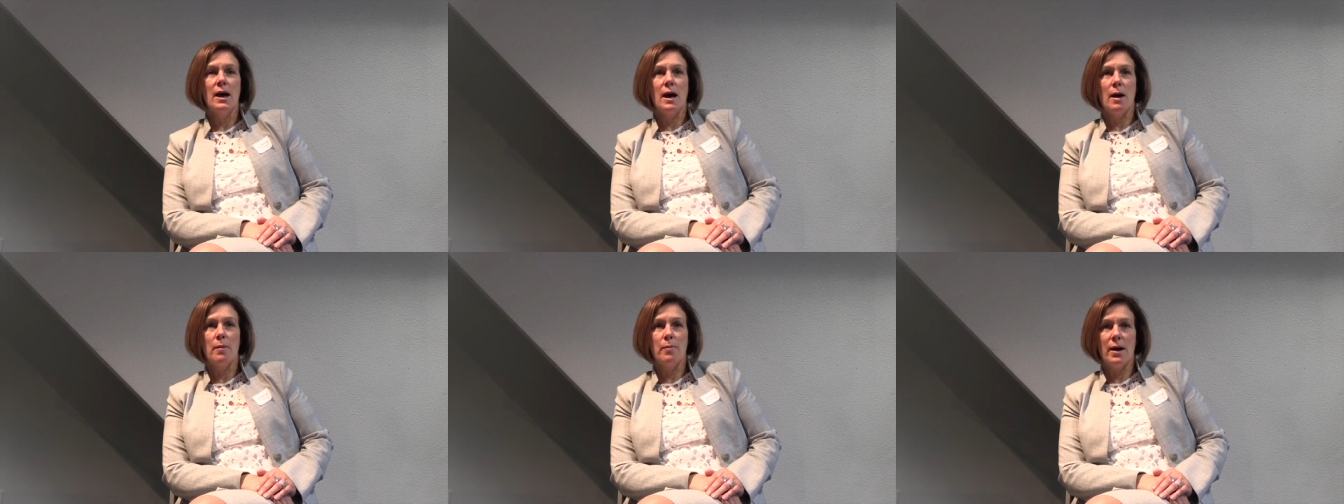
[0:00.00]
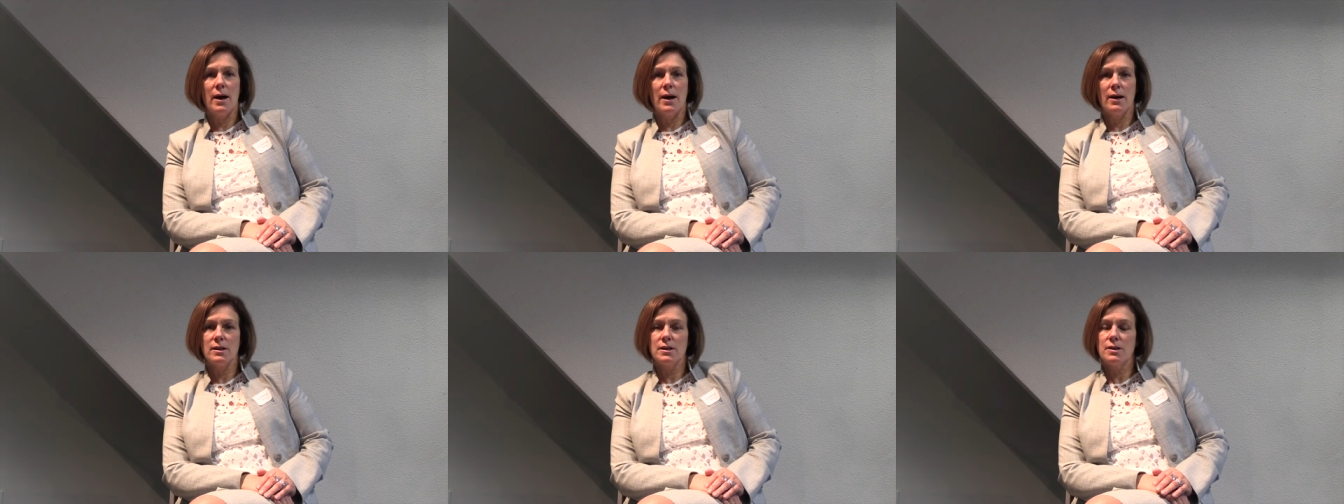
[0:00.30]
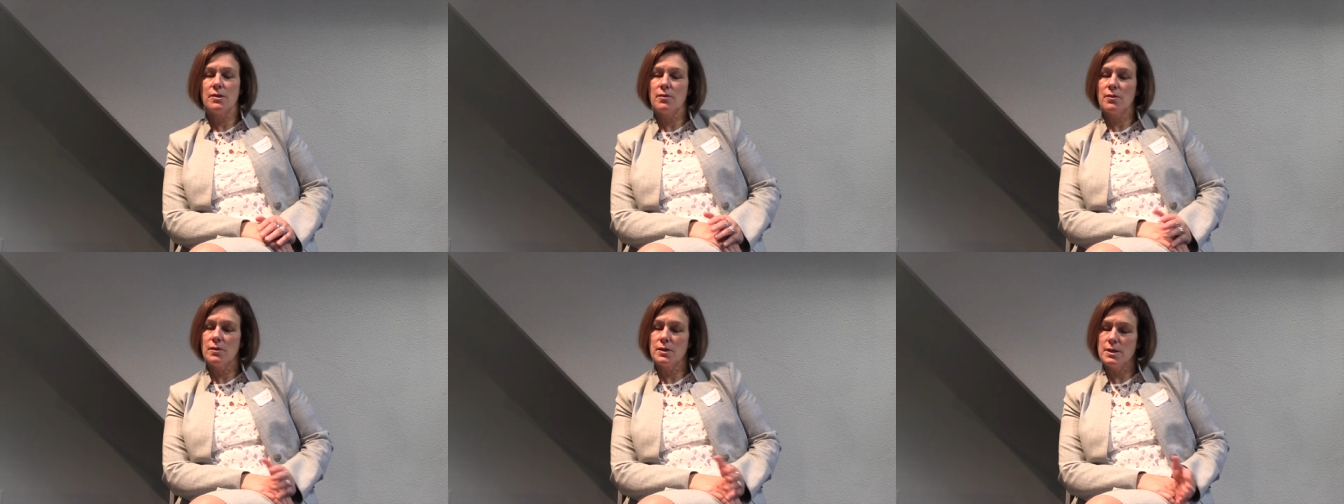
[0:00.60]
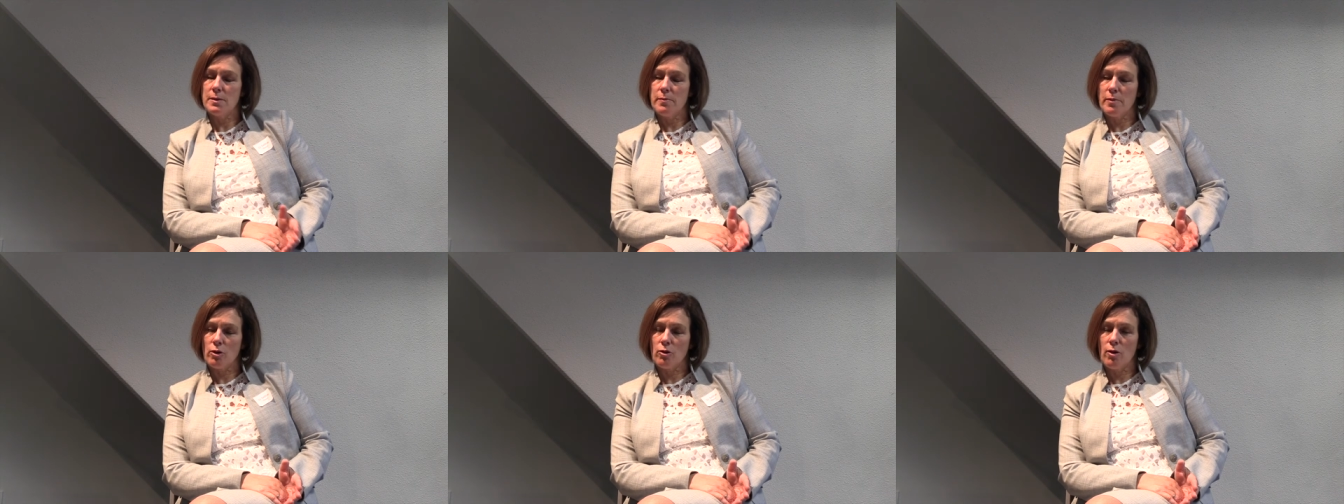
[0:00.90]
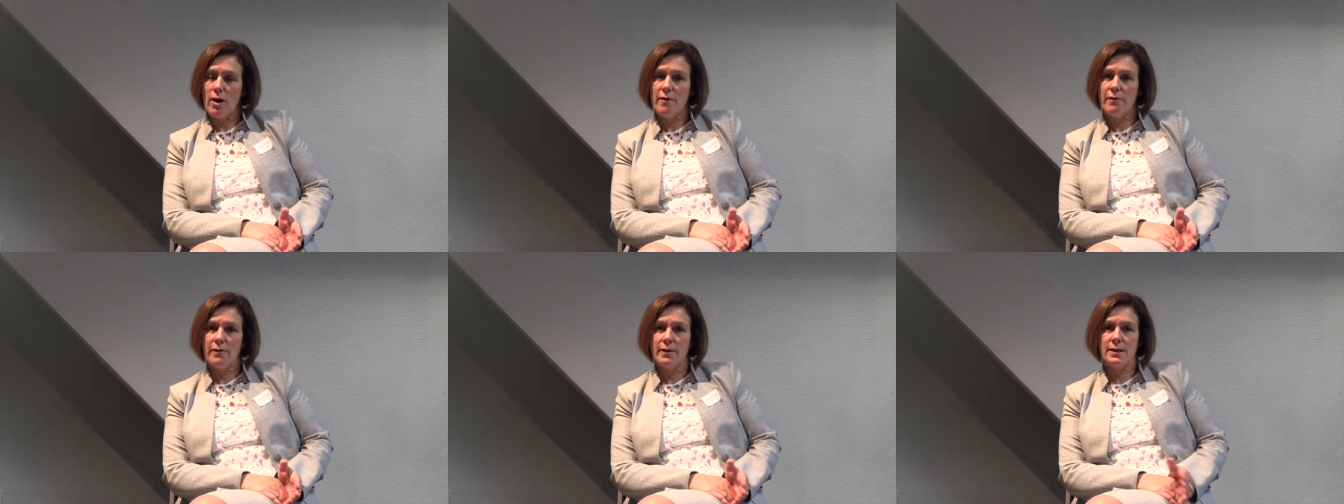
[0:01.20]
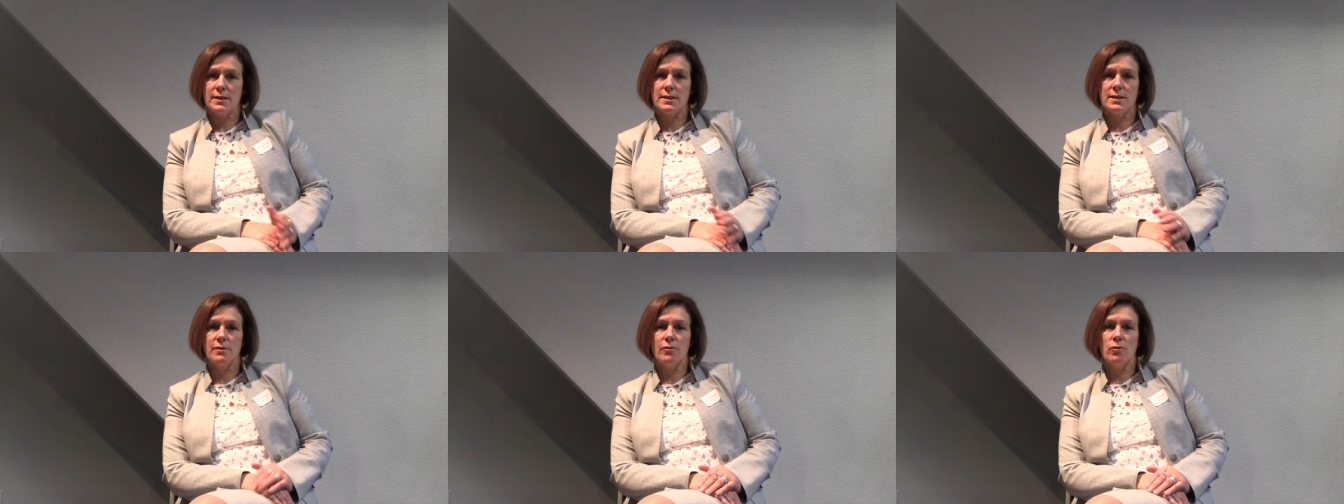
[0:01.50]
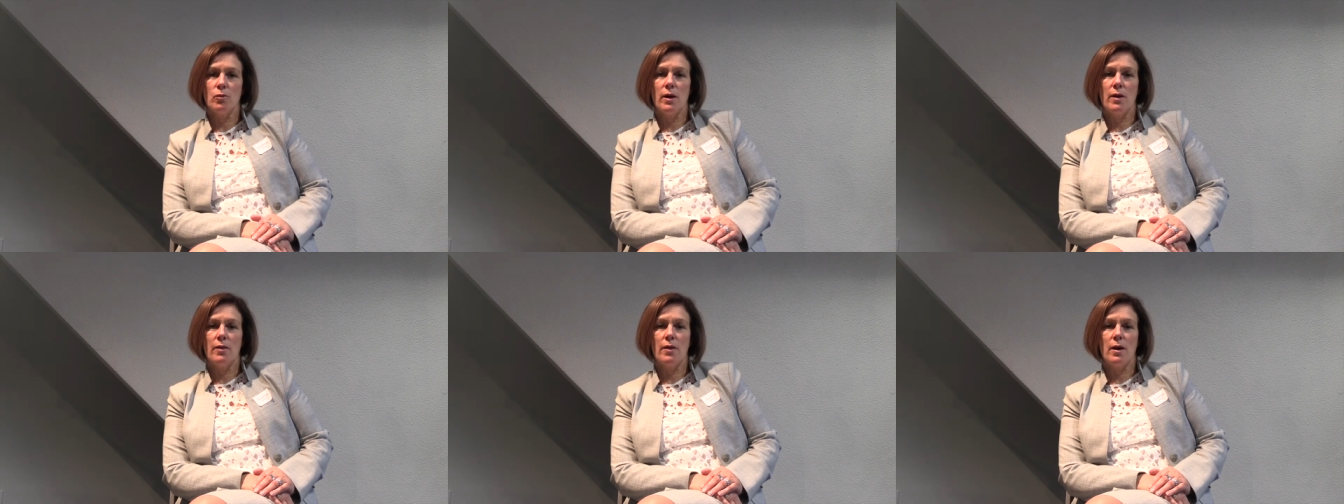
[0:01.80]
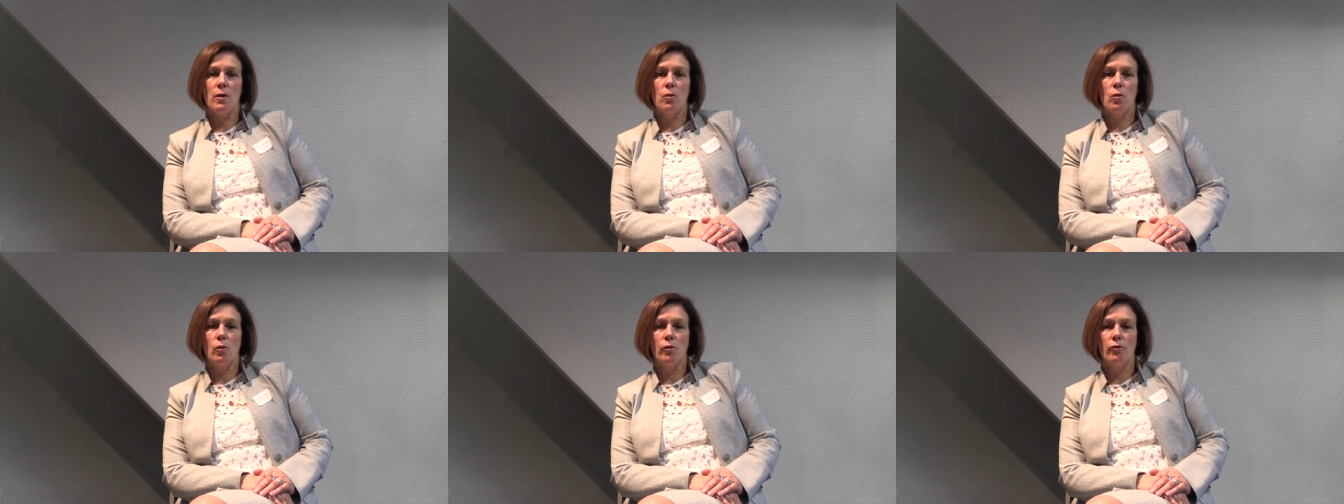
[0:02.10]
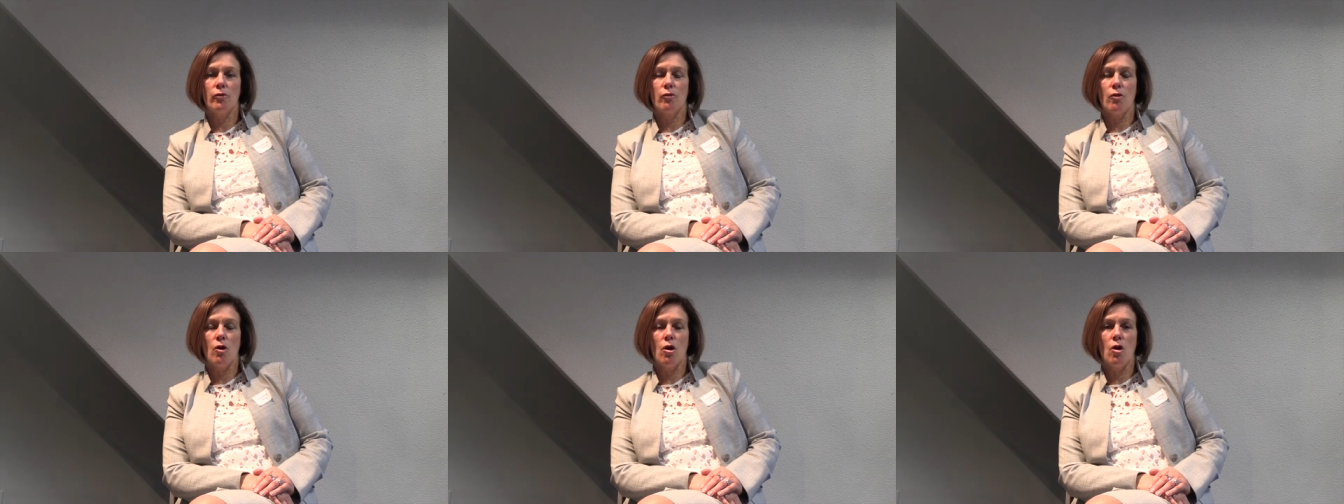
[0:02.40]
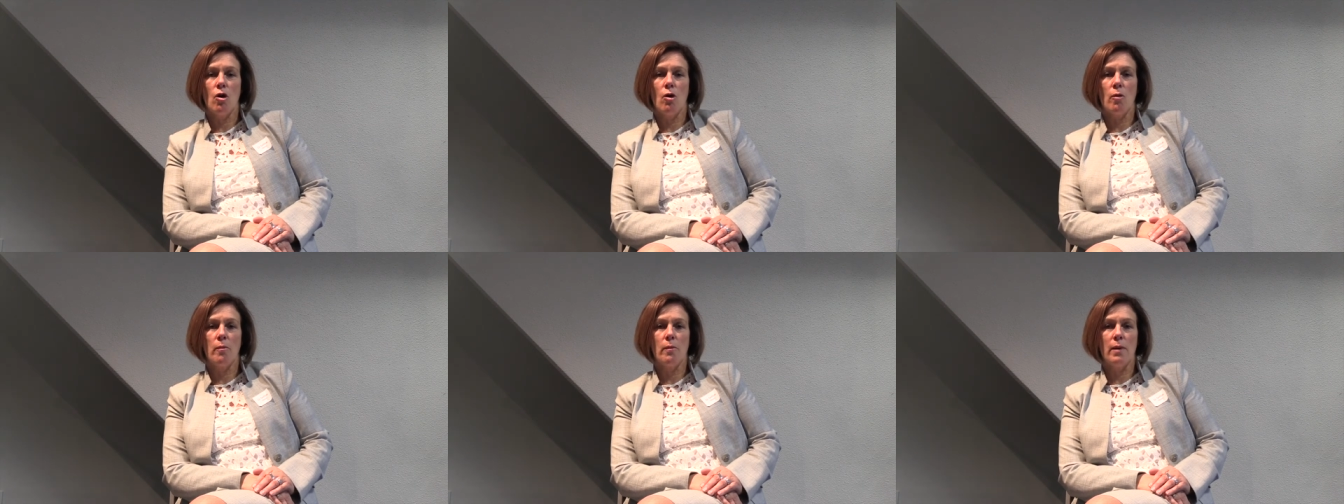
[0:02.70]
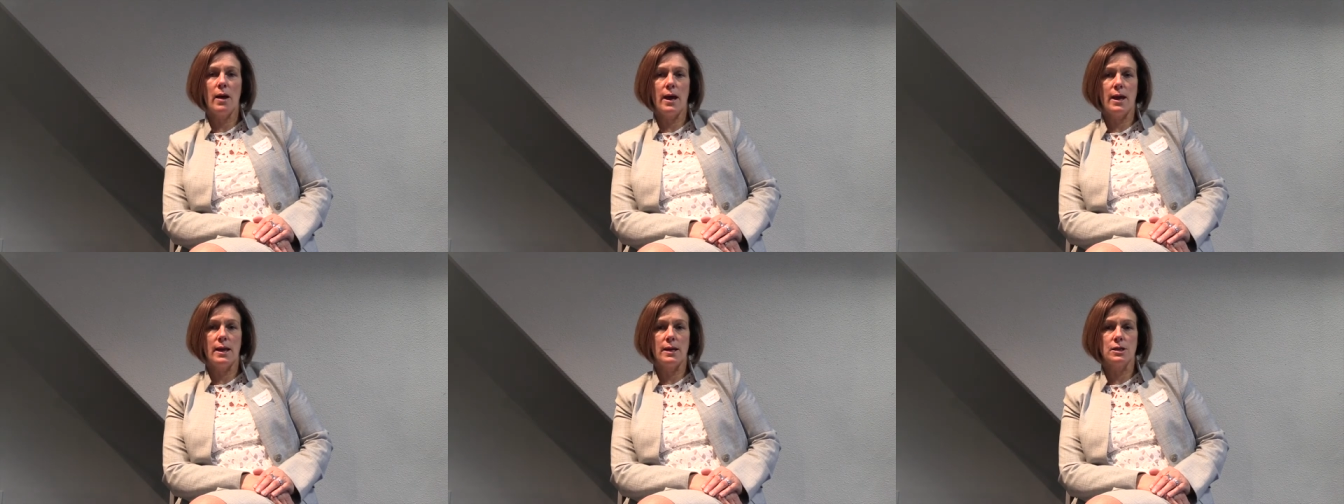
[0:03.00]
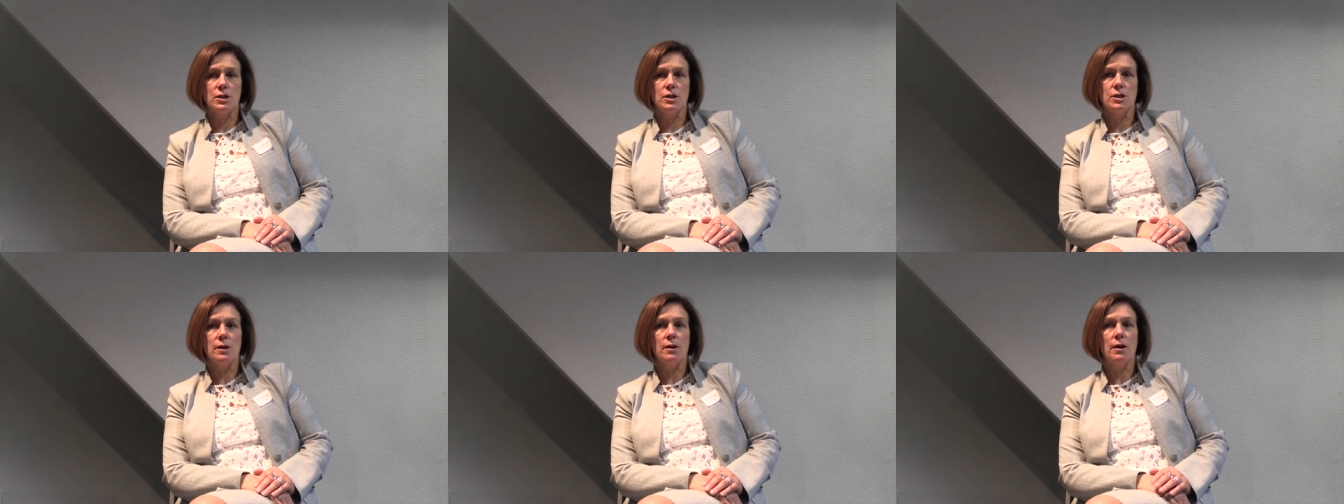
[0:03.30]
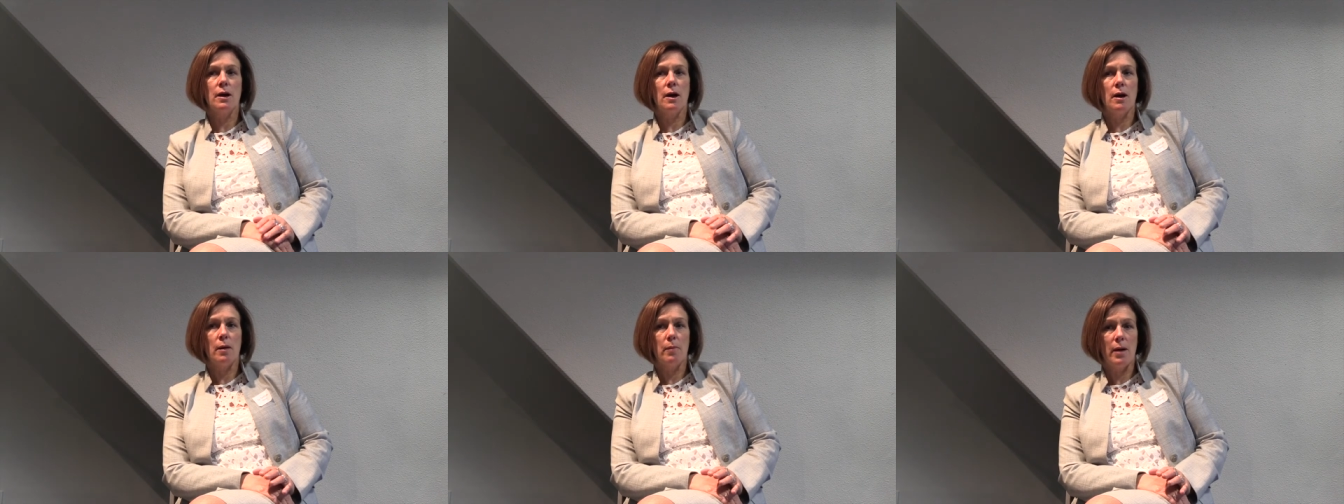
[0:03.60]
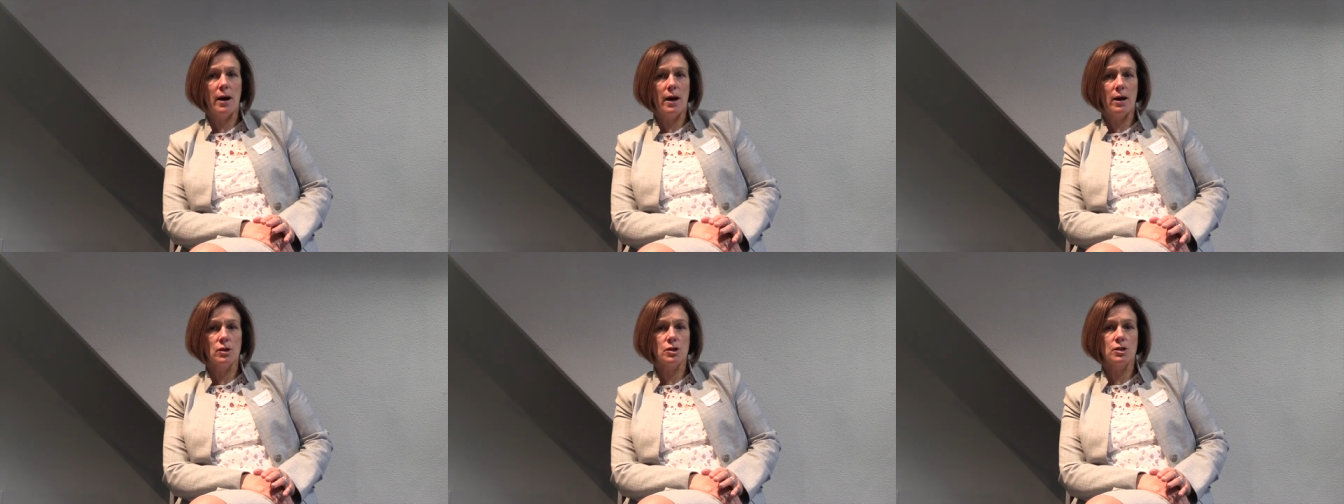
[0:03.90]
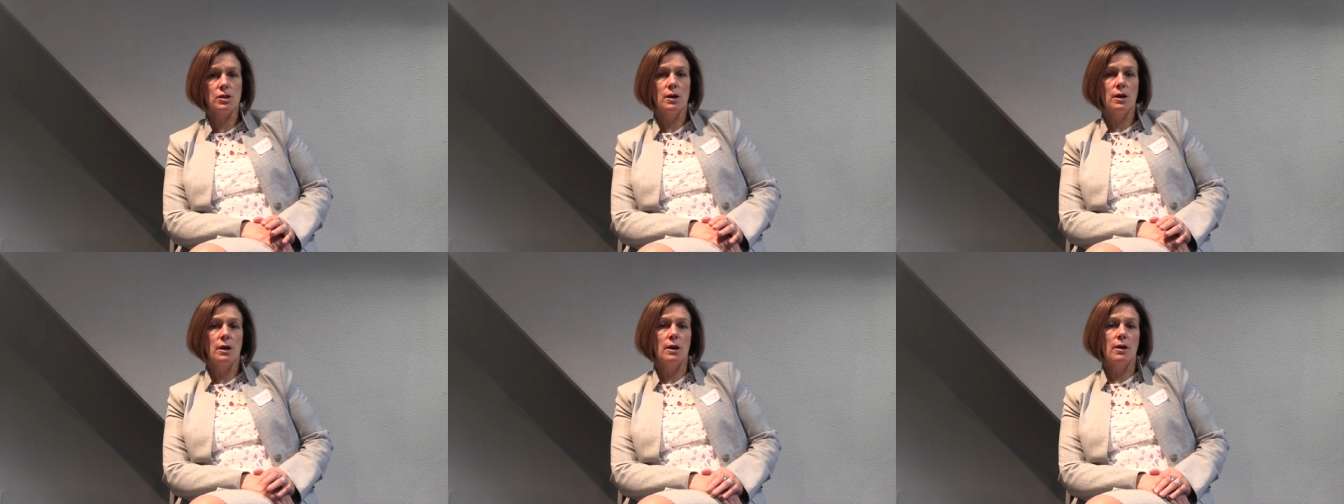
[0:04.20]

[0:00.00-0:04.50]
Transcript: about the demographics of where they were from and about